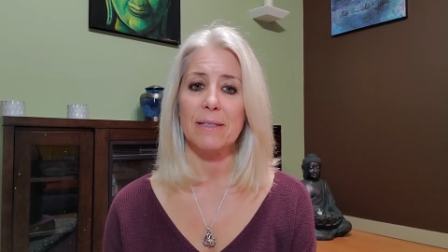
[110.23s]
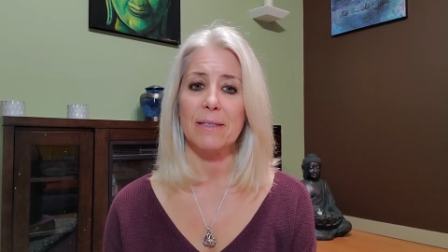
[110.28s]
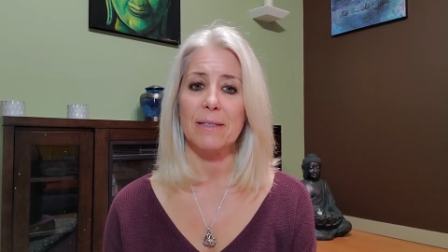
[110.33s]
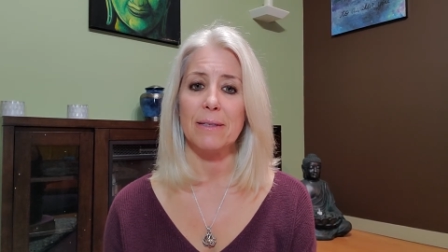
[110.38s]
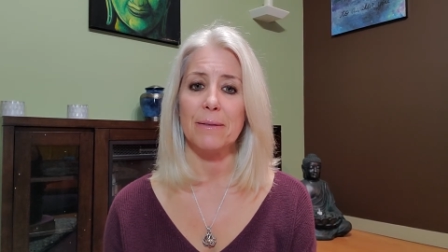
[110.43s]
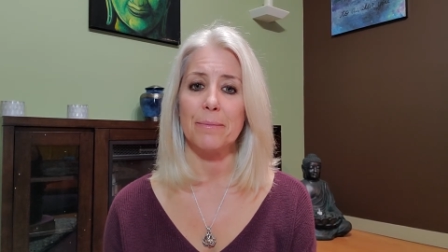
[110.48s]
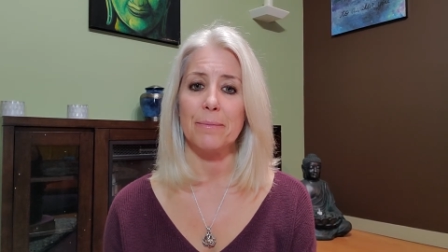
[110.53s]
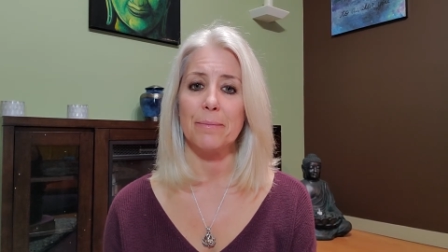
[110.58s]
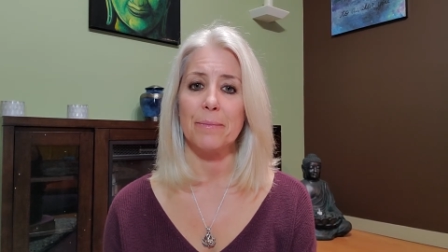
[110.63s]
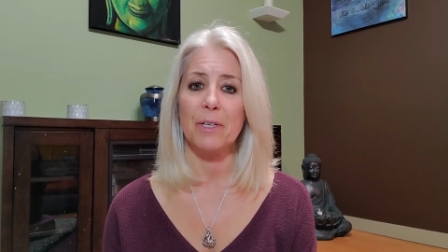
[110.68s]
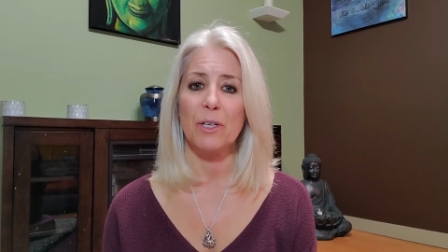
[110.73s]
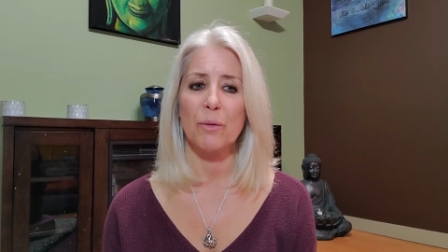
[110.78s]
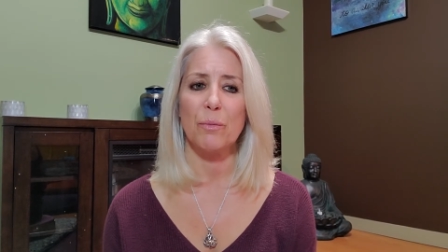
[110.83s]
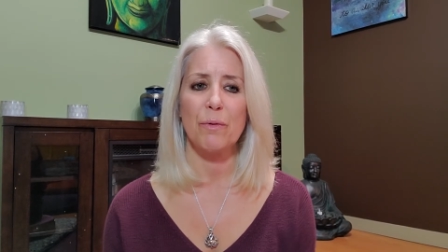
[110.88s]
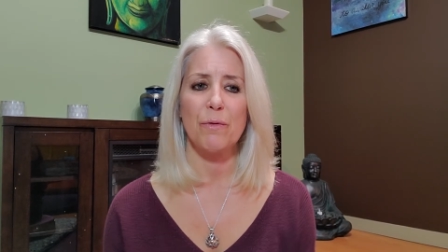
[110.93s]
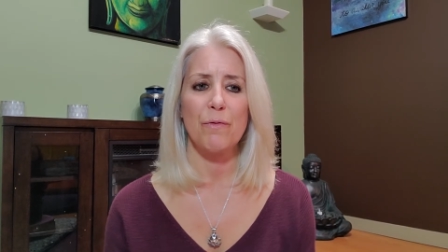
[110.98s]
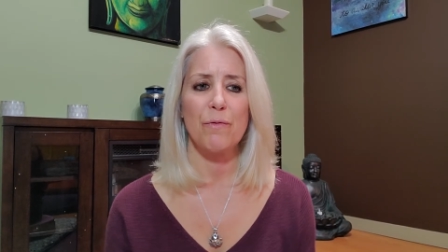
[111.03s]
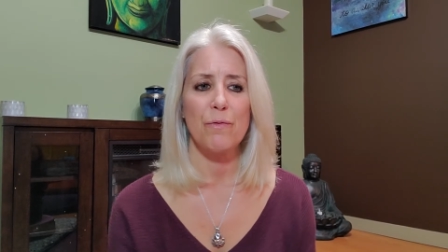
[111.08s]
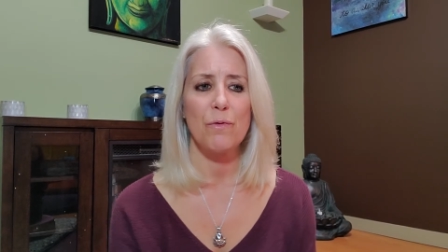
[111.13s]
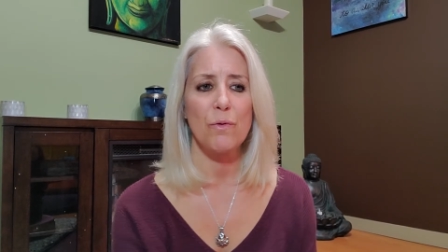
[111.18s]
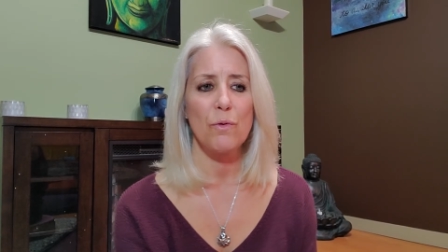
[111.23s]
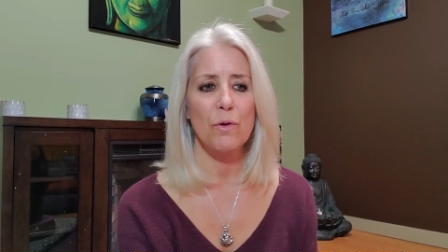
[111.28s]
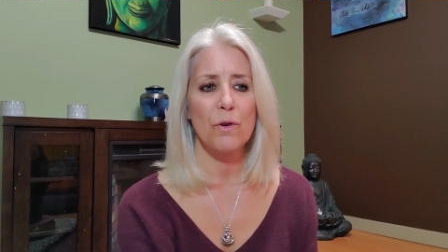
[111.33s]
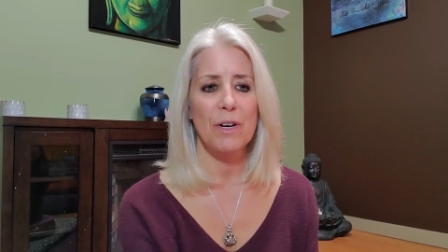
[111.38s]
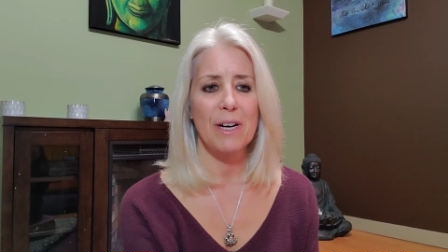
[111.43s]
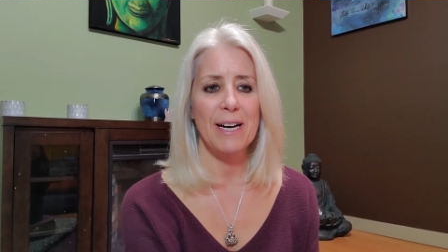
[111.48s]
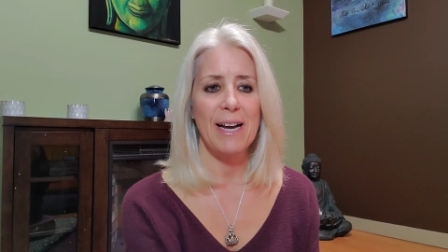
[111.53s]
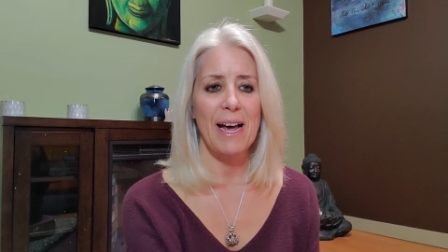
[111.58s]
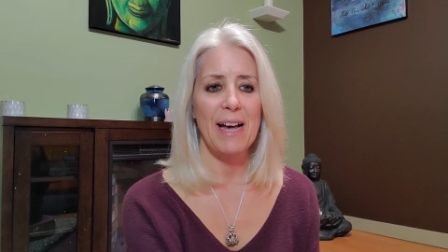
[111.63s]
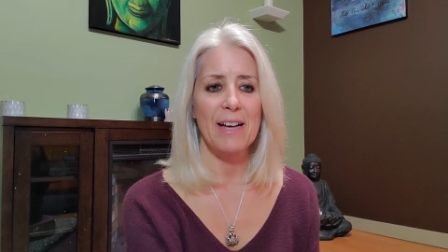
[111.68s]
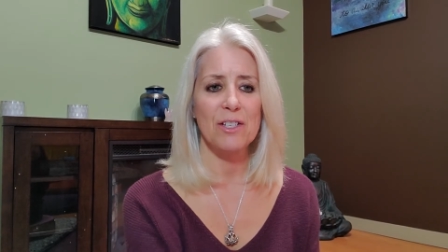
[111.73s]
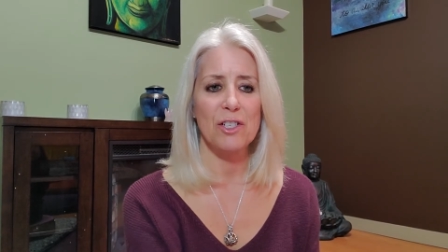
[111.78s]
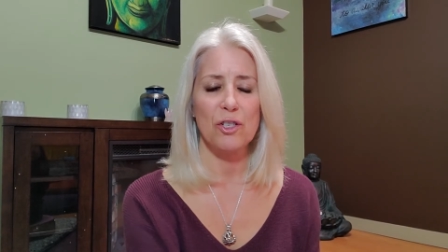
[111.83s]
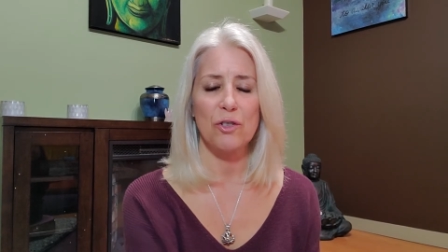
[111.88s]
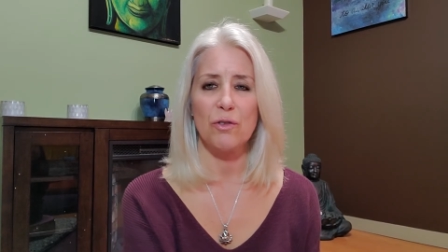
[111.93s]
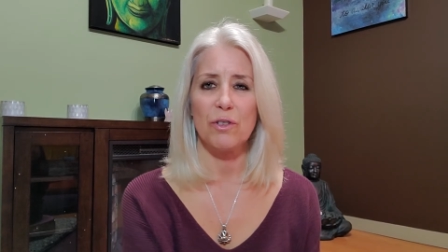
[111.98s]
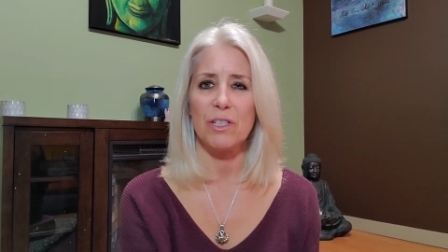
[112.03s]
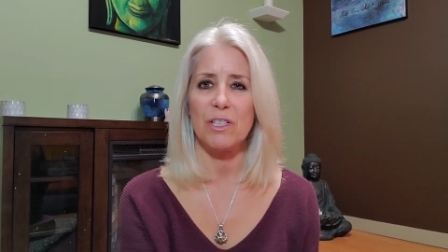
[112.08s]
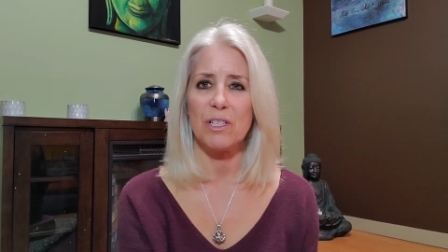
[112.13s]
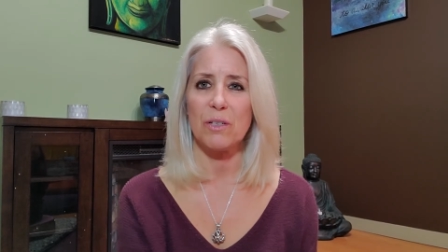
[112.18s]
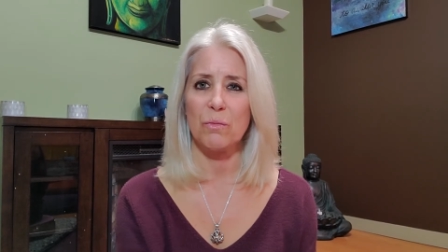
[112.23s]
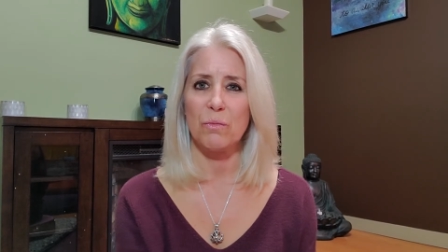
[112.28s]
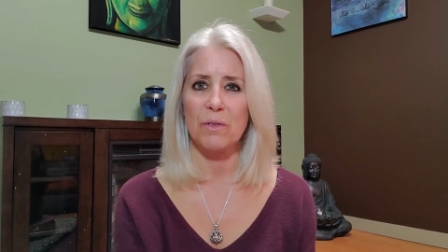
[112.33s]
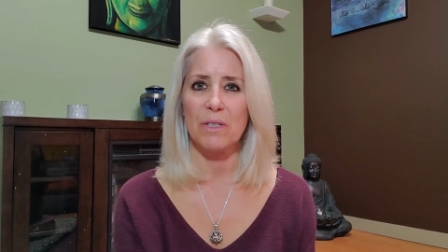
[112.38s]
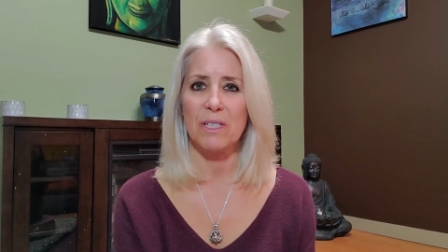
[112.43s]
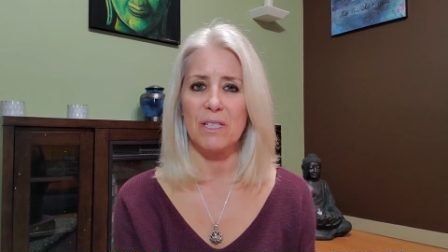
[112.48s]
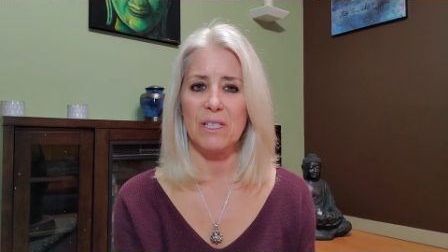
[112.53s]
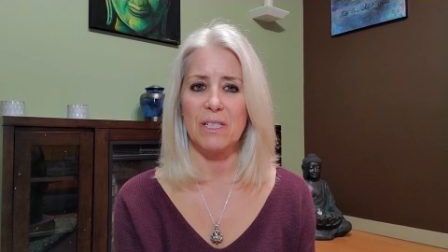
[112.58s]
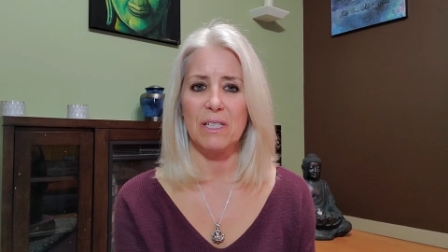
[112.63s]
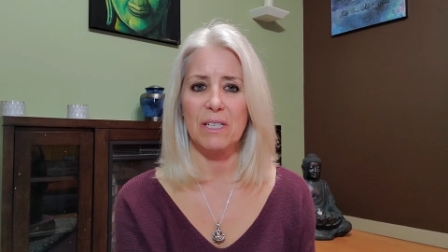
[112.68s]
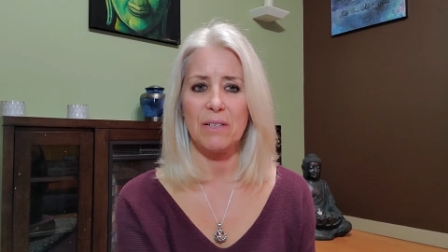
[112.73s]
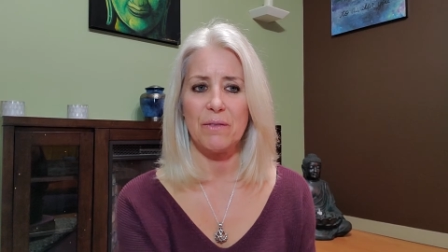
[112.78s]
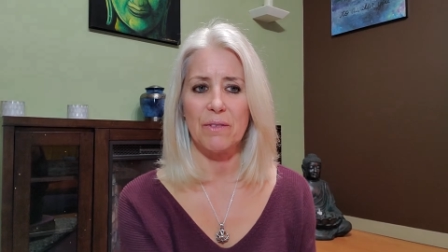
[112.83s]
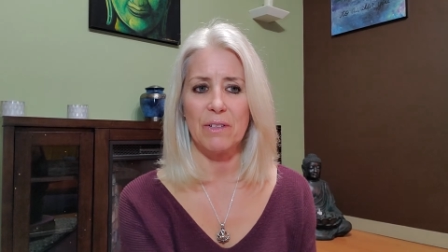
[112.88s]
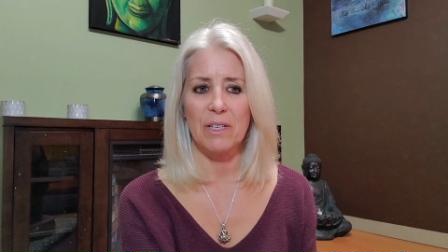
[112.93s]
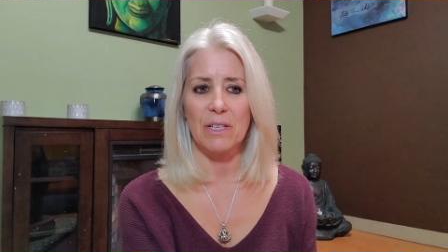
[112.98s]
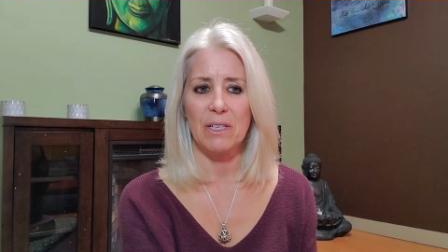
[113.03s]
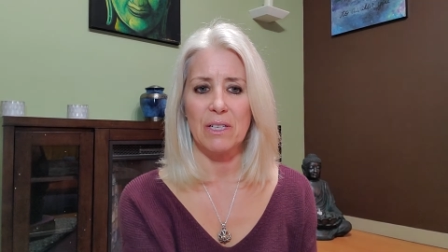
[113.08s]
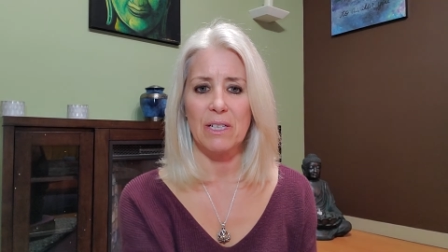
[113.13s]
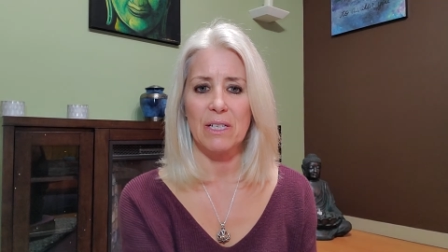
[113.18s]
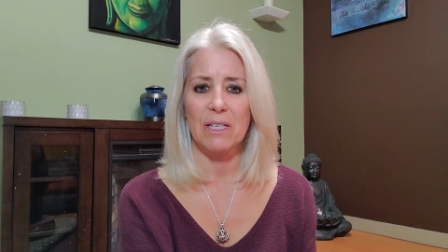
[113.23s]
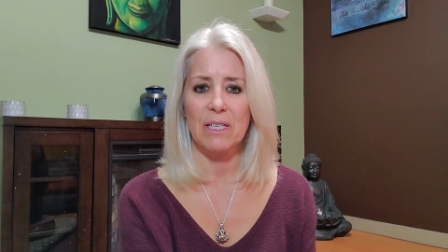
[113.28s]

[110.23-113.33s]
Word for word: um, you know, before and as Tristan was even